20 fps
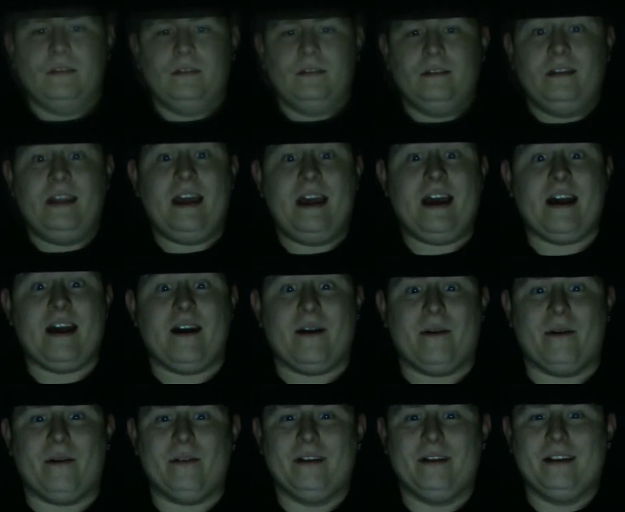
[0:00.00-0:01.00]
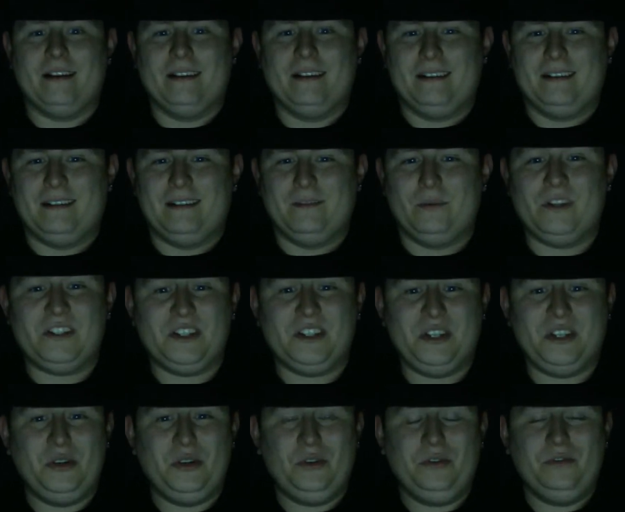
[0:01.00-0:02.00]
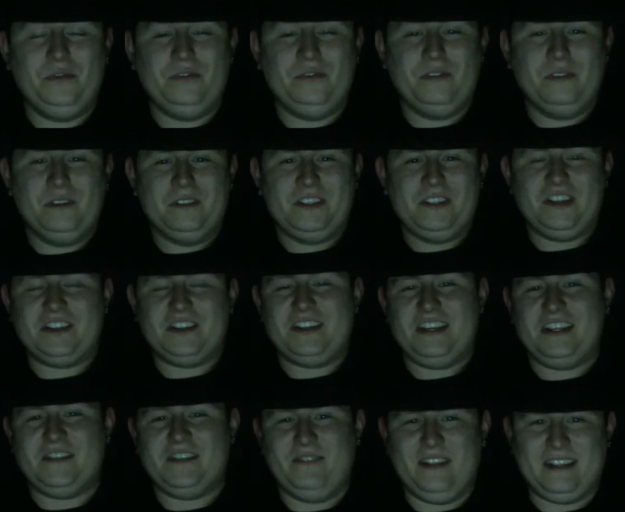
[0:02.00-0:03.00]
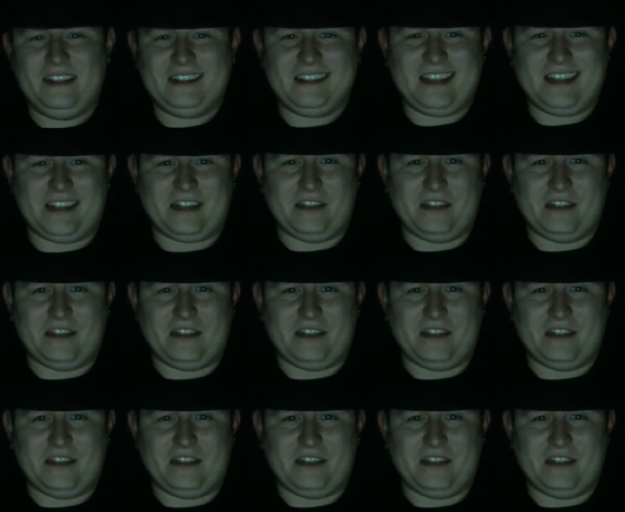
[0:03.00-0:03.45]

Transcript: Now, once you've successfully set the